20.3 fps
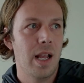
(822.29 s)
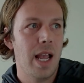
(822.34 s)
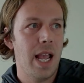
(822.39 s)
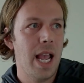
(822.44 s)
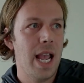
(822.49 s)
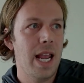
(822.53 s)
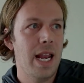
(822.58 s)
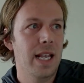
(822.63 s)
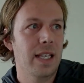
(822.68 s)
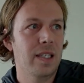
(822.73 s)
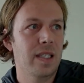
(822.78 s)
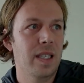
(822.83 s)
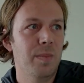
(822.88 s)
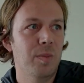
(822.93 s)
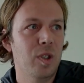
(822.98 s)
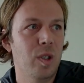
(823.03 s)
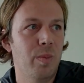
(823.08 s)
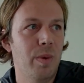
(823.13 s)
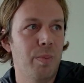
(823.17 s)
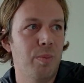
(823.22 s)
and it seems
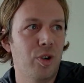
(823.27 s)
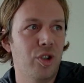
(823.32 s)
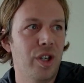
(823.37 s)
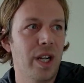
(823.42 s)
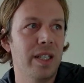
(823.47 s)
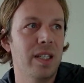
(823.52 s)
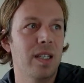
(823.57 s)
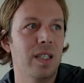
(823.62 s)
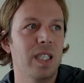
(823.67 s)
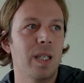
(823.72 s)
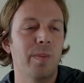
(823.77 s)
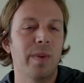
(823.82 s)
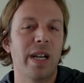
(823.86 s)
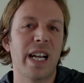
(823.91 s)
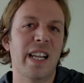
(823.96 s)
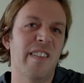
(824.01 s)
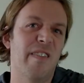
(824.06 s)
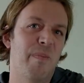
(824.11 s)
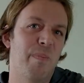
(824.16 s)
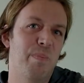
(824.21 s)
to be projecting some
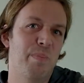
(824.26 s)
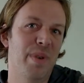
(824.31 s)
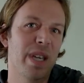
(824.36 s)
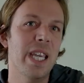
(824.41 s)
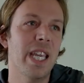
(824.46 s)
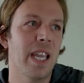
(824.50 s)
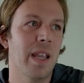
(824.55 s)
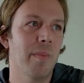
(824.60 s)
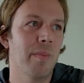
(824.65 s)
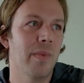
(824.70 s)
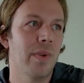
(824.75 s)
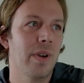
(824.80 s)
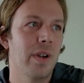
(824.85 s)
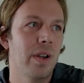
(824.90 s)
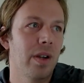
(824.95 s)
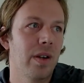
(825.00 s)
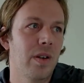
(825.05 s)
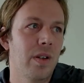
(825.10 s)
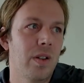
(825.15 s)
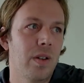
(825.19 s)
kind of beam
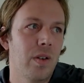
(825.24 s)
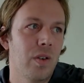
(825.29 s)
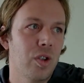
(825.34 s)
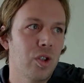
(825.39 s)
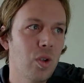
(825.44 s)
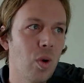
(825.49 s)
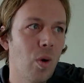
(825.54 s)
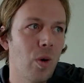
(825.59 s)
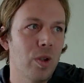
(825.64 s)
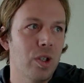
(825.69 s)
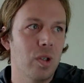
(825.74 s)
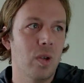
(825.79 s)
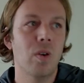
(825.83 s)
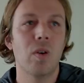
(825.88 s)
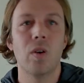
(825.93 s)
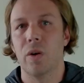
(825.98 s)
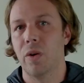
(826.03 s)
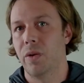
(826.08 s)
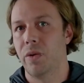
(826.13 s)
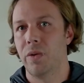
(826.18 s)
towards
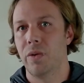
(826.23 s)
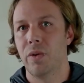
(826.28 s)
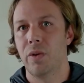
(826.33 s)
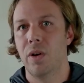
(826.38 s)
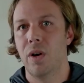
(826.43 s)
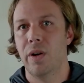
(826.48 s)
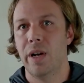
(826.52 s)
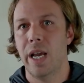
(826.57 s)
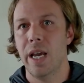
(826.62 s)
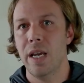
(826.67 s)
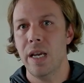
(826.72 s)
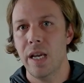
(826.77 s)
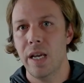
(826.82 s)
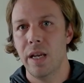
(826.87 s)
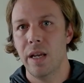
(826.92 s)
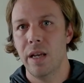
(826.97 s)
Earth, okay?